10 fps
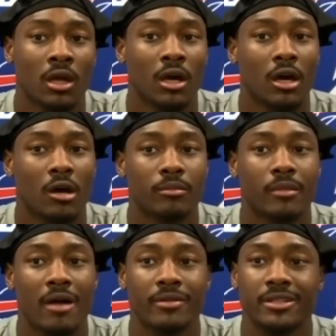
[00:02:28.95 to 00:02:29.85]
Um,
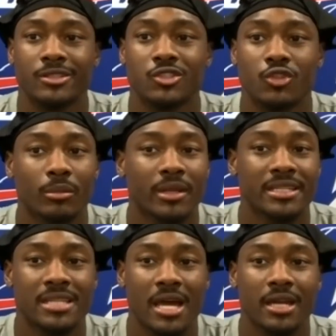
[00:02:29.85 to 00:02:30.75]
I've been extremely
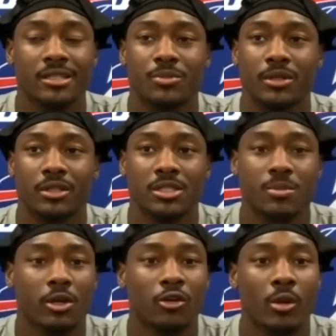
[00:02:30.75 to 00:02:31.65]
excited. It's been it's
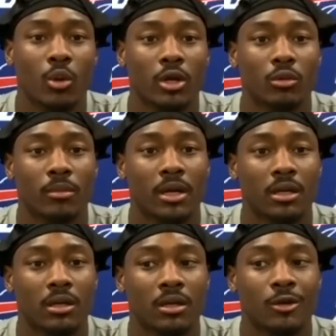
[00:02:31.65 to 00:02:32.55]
been great working with my
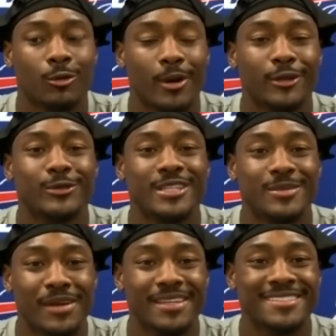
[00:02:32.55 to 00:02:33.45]
my new
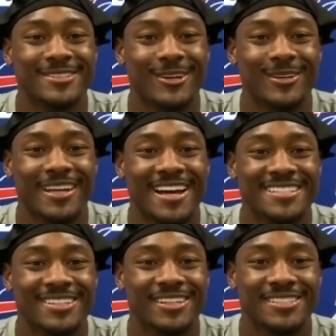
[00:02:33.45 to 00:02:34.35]
teammates. You know, the
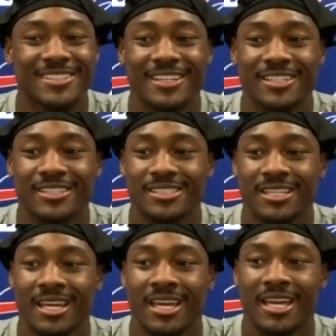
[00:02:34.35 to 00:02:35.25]
guys it's it's,
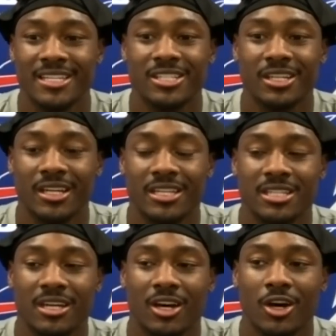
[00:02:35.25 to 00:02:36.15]
it's a it's
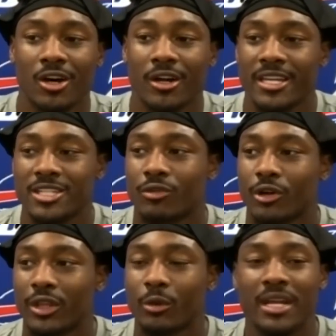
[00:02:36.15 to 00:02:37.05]
a uh, it's a
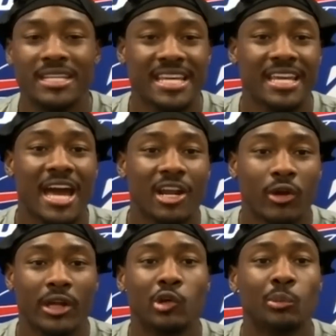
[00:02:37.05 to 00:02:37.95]
real thing when they say you got a
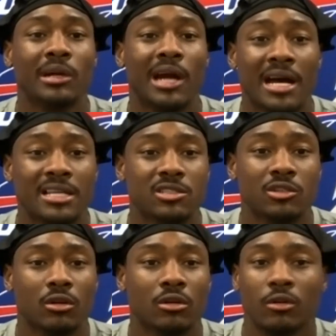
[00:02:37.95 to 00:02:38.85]
great group of guys. You
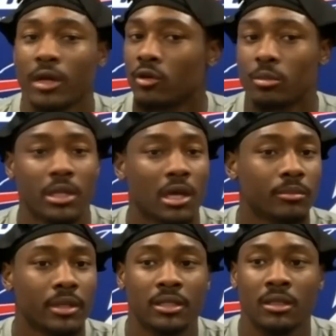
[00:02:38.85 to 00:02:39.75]
know, great group of young
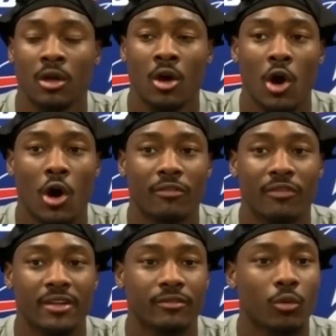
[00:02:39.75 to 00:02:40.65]
men all
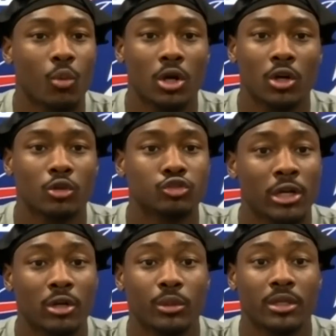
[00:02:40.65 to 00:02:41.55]
fighting for one goal,
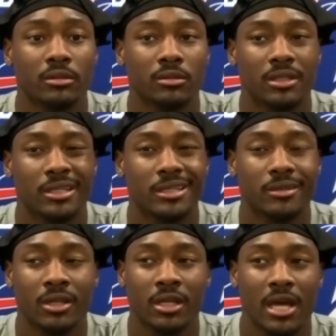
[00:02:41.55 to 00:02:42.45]
trying to win, and
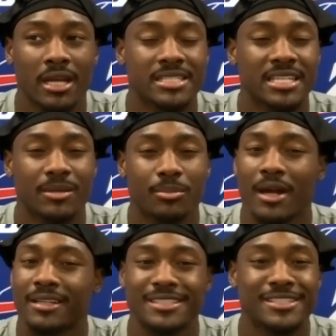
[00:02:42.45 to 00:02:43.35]
kind of seeing in
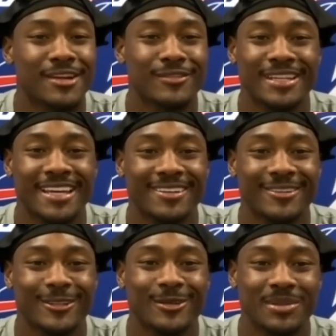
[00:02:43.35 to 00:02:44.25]
practice each and every day.
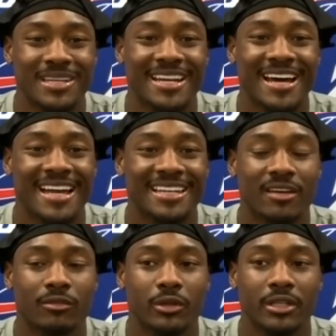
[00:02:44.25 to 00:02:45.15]
We compete at a high
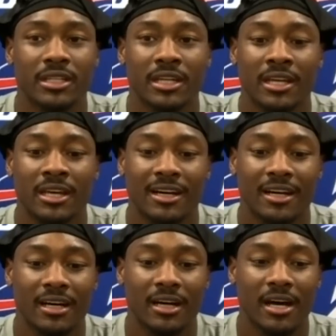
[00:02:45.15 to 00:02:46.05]
level, and
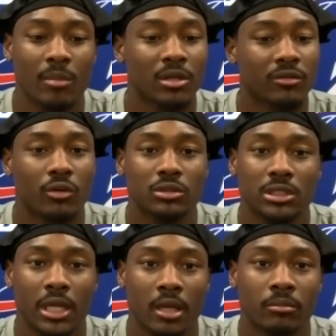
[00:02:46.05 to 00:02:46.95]
uh, I'm looking forward to
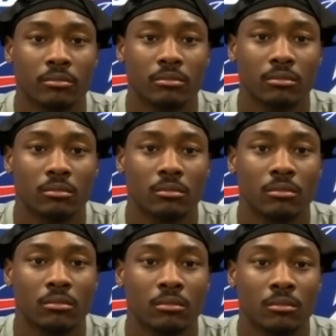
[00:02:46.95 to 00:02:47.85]
the game
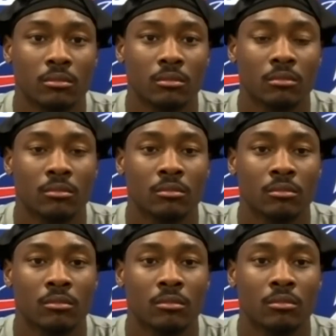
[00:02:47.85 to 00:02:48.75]
sorry for hogging
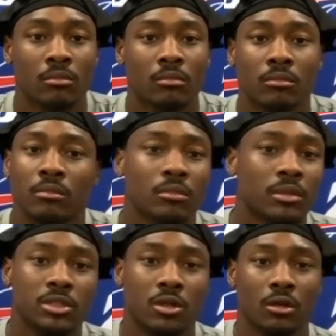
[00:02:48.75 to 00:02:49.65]
this um, to my
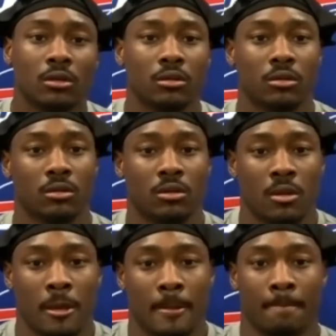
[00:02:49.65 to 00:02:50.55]
colleagues, but why
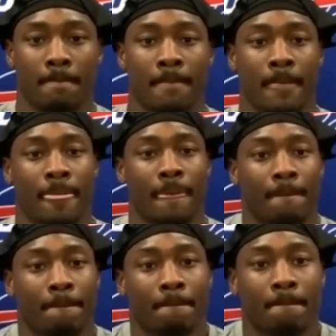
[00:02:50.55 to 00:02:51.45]
a big chip?
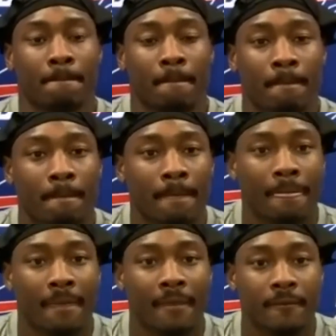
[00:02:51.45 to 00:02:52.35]
Why a big chip on your
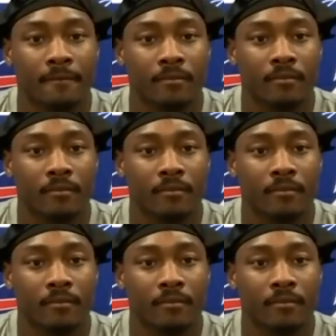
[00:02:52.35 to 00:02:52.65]
shoulder?